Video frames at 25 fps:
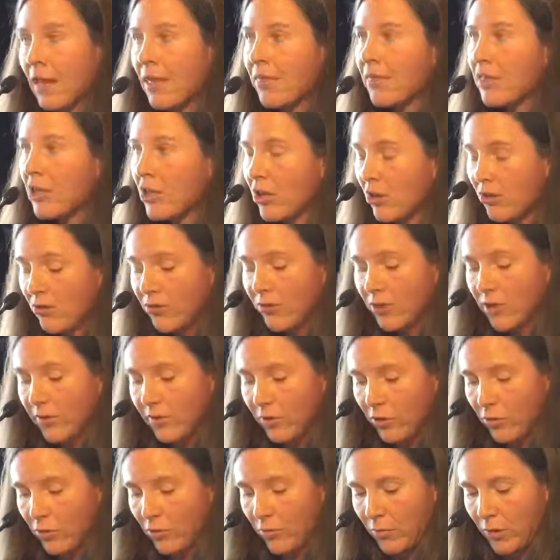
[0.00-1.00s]
The use
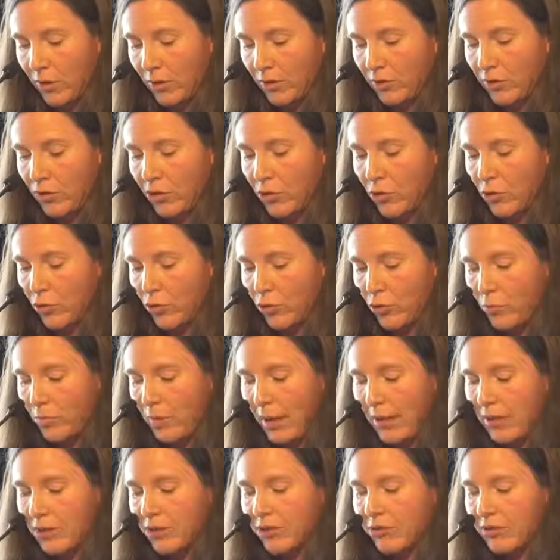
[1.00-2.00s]
of humour to draw
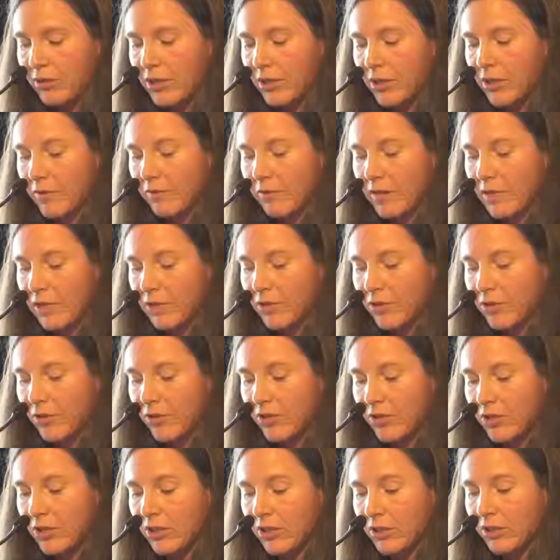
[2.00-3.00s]
boundaries of
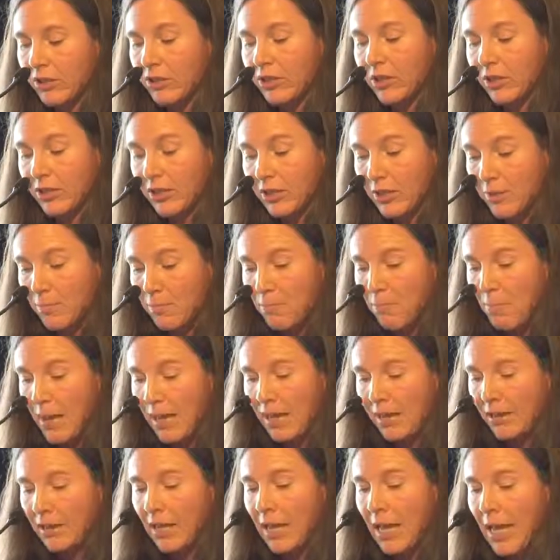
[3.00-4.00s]
exclusion, such as
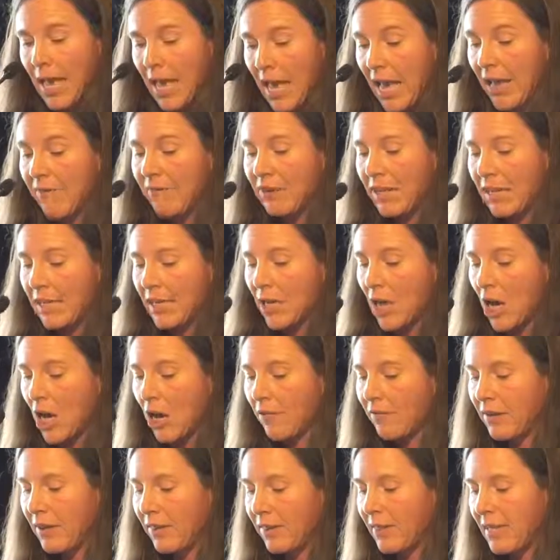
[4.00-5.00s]
men having a
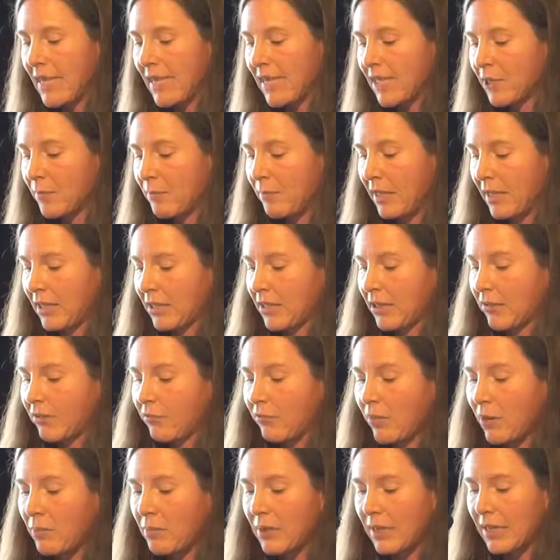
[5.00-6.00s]
laugh at the expense
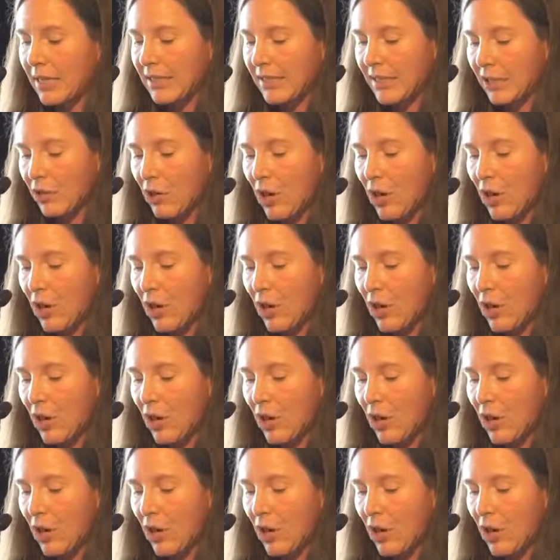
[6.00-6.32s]
of women as a